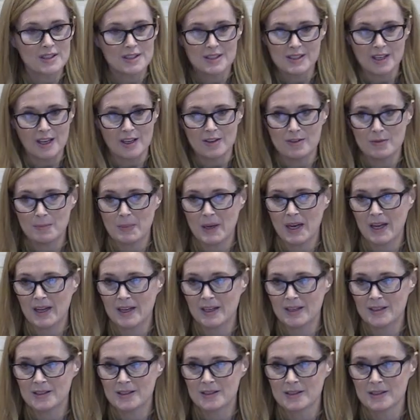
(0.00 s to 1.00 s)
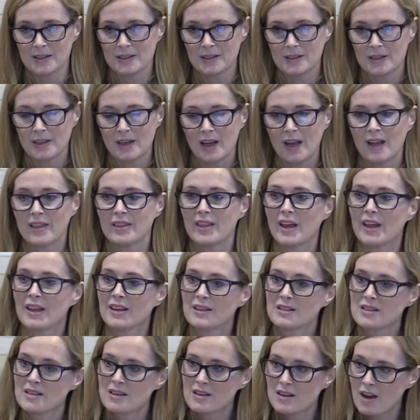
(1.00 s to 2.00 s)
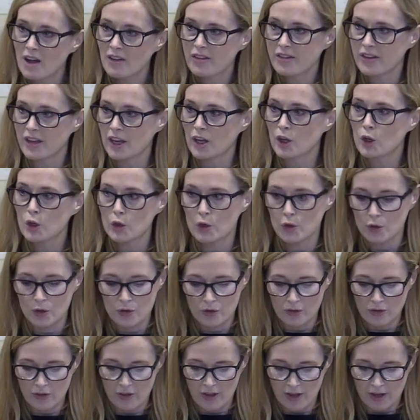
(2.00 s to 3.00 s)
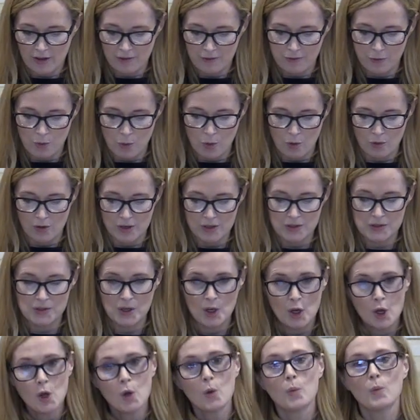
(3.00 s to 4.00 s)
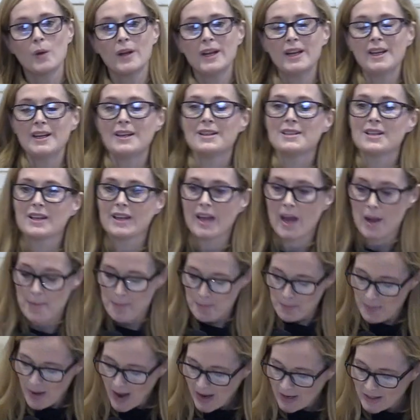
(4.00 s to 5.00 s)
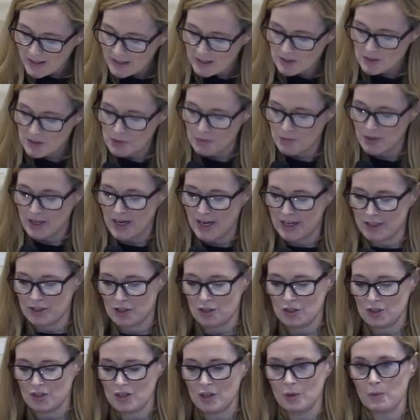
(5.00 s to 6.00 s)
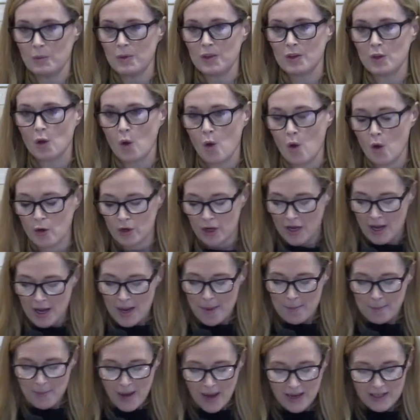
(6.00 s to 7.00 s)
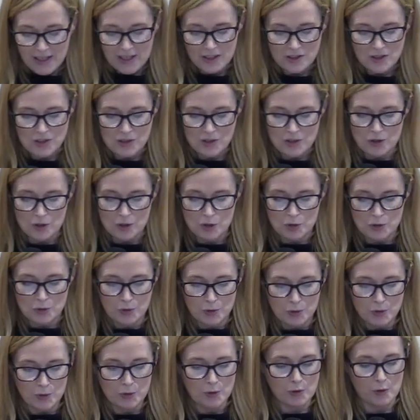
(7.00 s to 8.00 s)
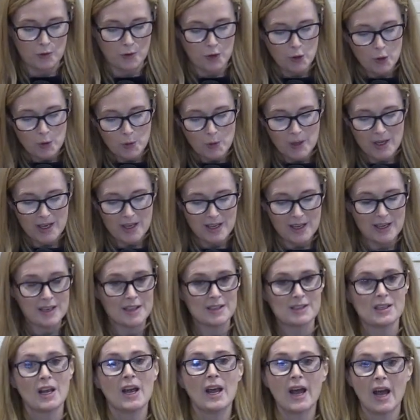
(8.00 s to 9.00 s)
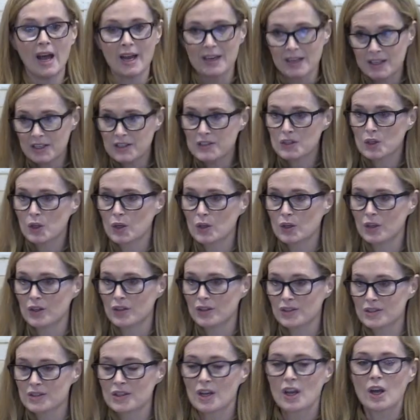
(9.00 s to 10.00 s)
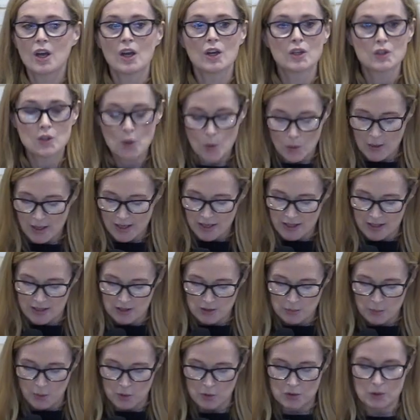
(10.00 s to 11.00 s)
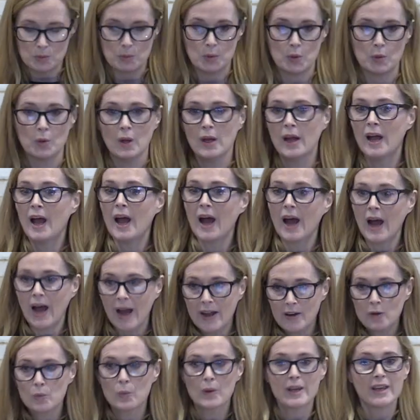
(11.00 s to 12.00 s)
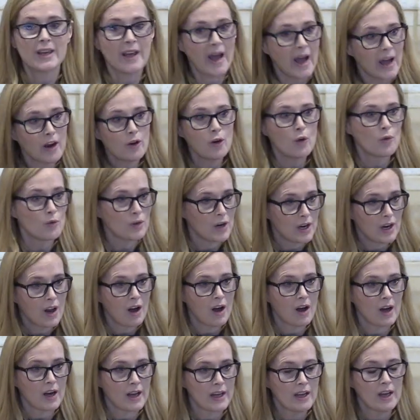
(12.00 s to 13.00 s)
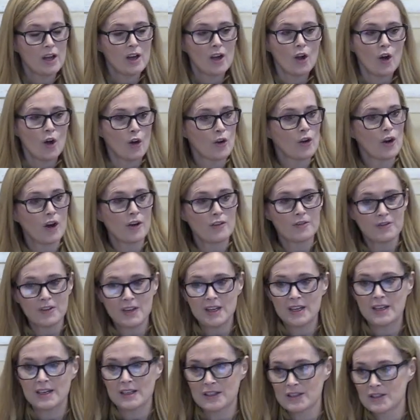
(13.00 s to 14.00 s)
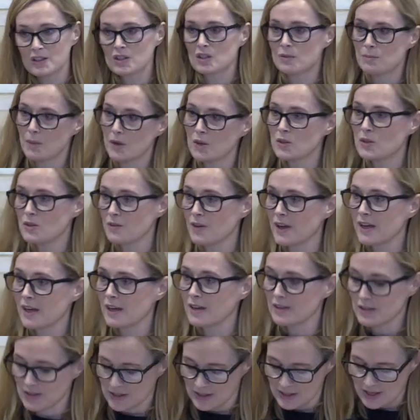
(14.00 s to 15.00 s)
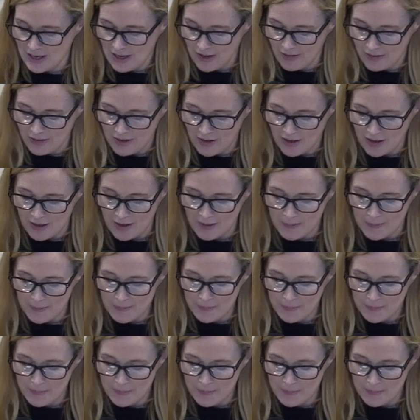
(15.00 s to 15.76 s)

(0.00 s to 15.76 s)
a safe place, and there is nothing good there for us. We need to get back into relationship with God, back into the truth of who He is and His goodness as quickly as possible. And we cannot rely on our feelings to motivate us to get there.